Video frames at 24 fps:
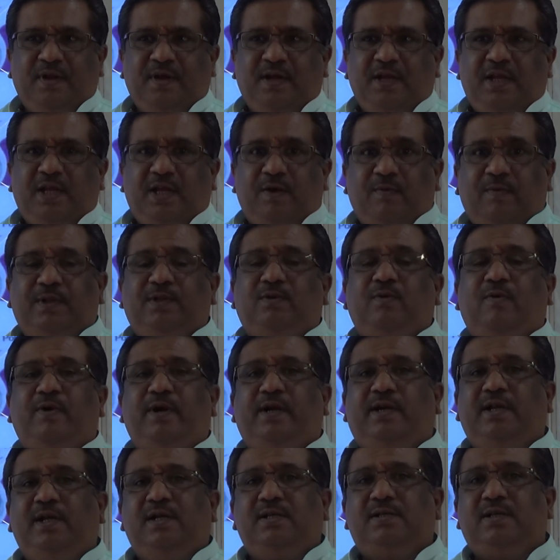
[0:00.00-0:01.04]
Even though
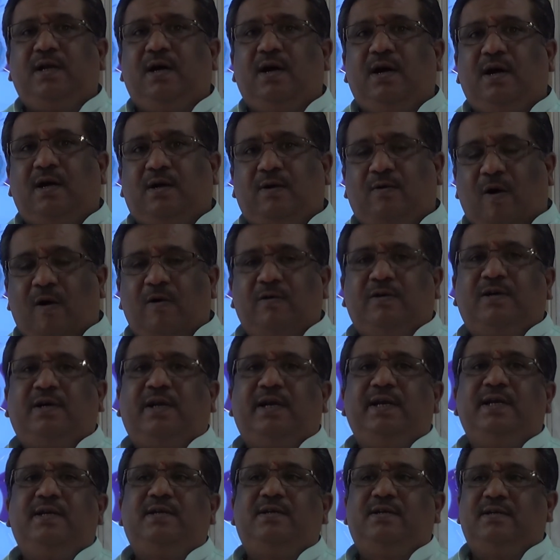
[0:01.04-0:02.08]
it is a
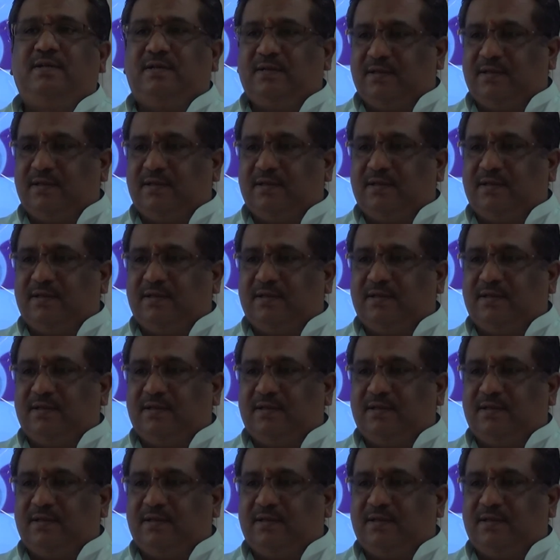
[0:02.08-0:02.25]
concrete